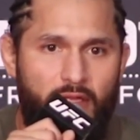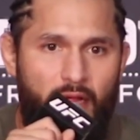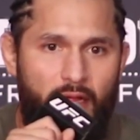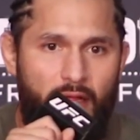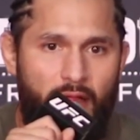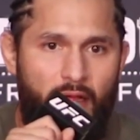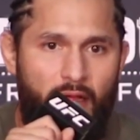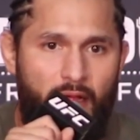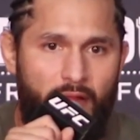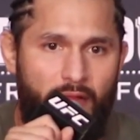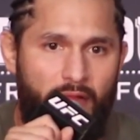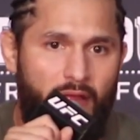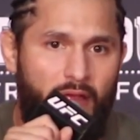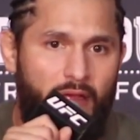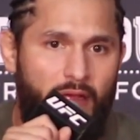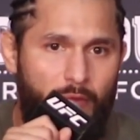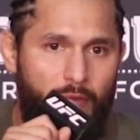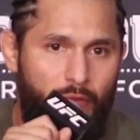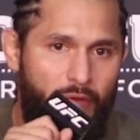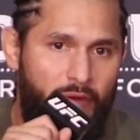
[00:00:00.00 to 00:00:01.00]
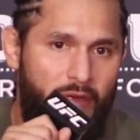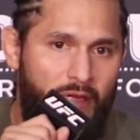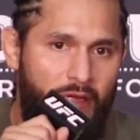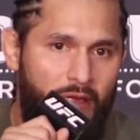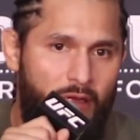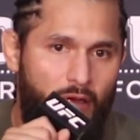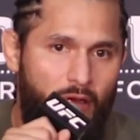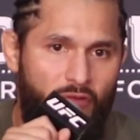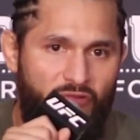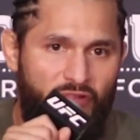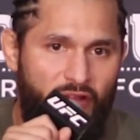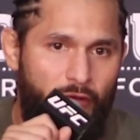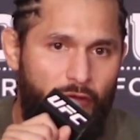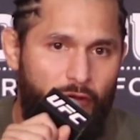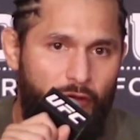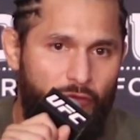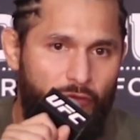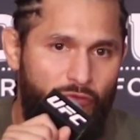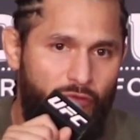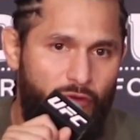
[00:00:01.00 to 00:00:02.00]
I think I bring a
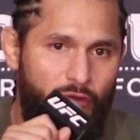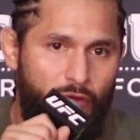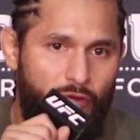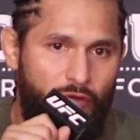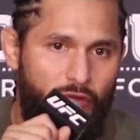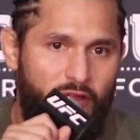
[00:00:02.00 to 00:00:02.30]
very real